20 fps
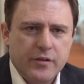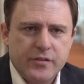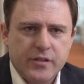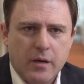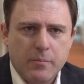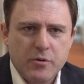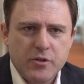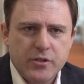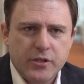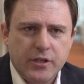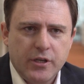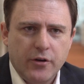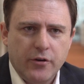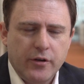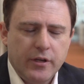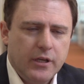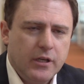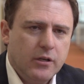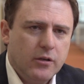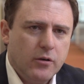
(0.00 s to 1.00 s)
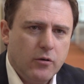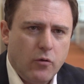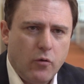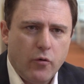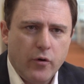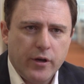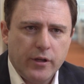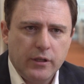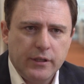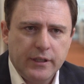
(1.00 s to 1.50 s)
cybersecurity,
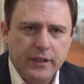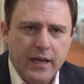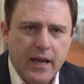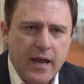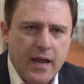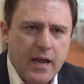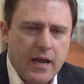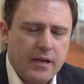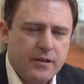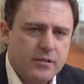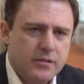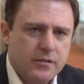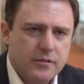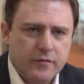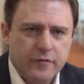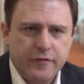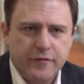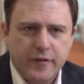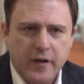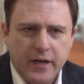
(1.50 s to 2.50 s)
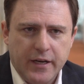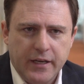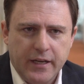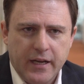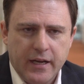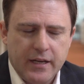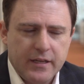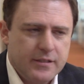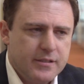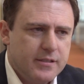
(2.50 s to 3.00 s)
oil and gas,
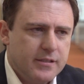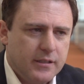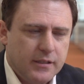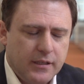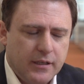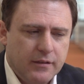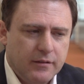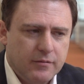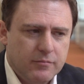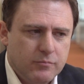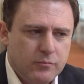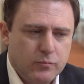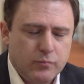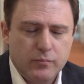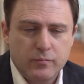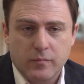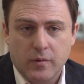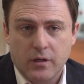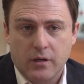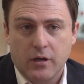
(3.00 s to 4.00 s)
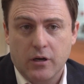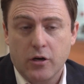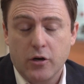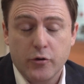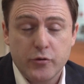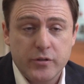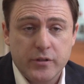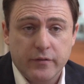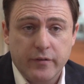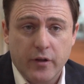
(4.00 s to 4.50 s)
finance, in a
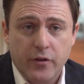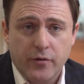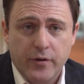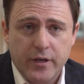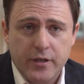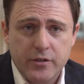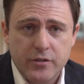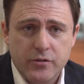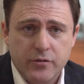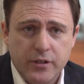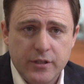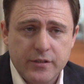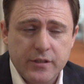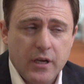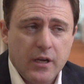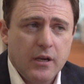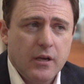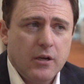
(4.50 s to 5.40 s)
host of other industries.